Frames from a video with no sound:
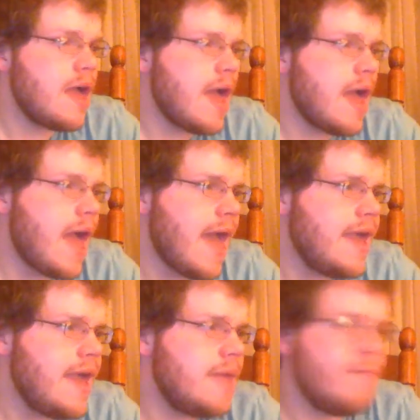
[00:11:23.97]
I
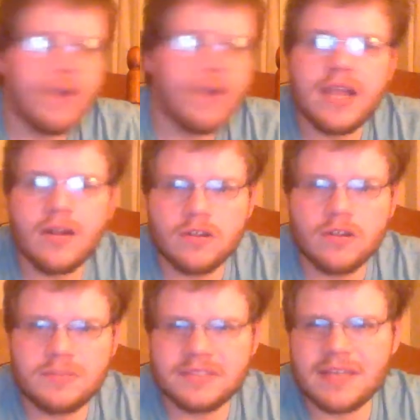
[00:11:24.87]
am working on
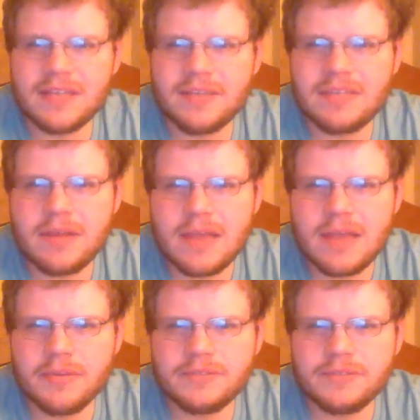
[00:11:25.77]
Ultimate Zombies Ate My
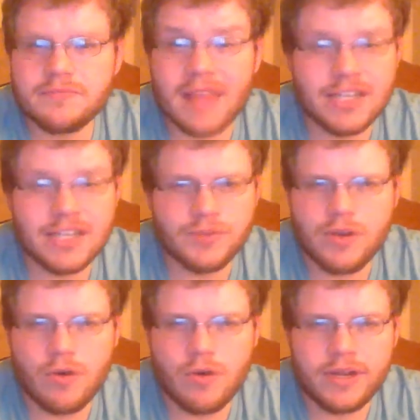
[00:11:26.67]
Neighbors. I just
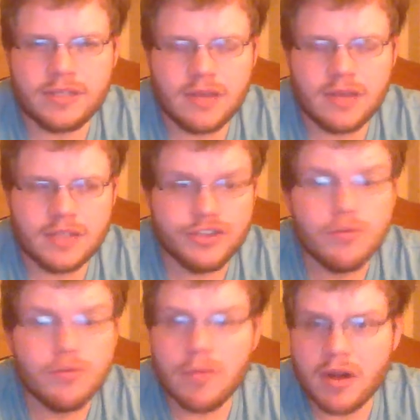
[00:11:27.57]
recorded 2
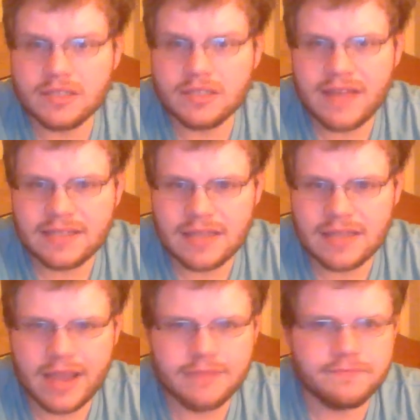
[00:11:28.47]
more parts of that
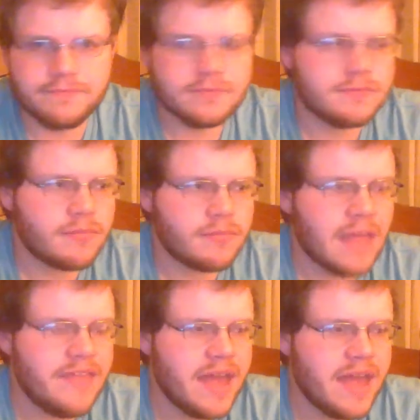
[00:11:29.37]
tonight.
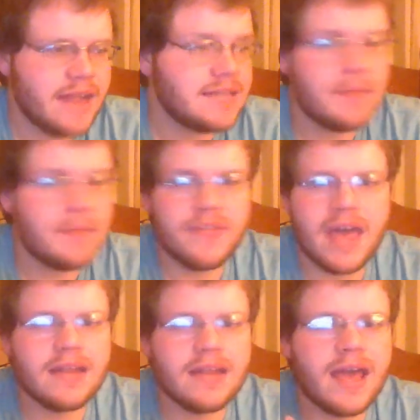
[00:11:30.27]
And then on top of
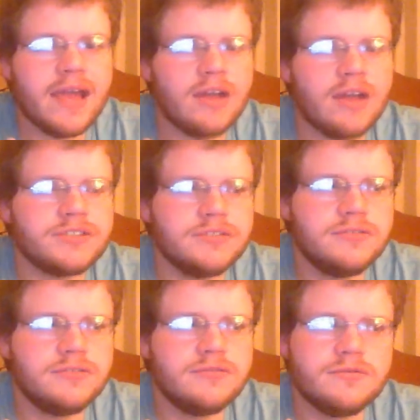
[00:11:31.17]
that, I
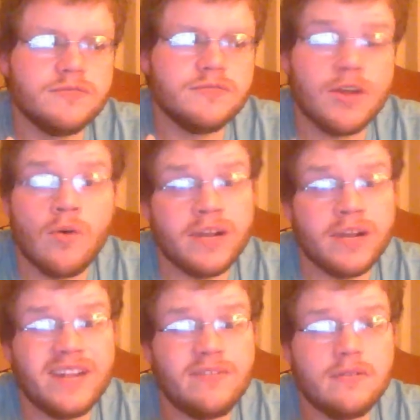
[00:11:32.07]
also
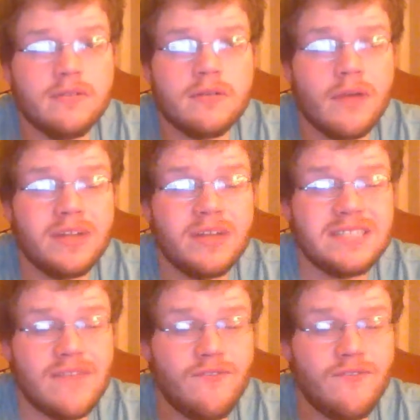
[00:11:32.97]
recorded, I want to
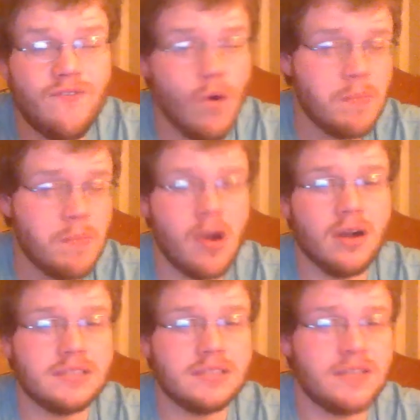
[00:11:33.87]
say 4
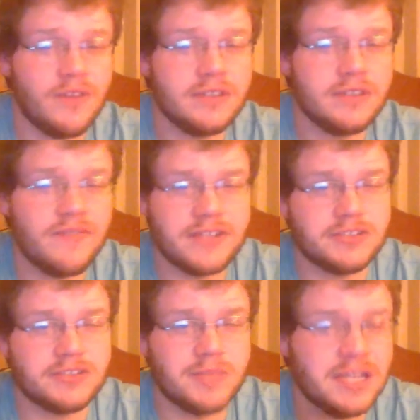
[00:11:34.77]
parts of Herc's
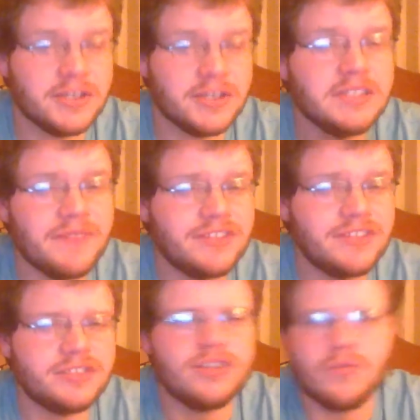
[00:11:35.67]
Adventures, because Herc's
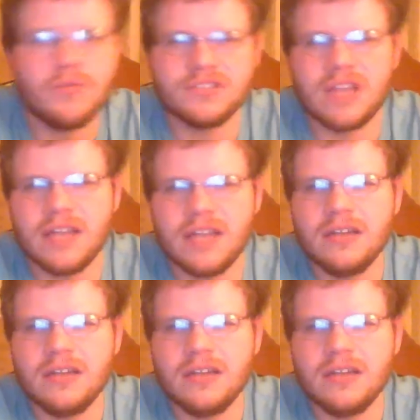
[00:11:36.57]
Adventures is almost done.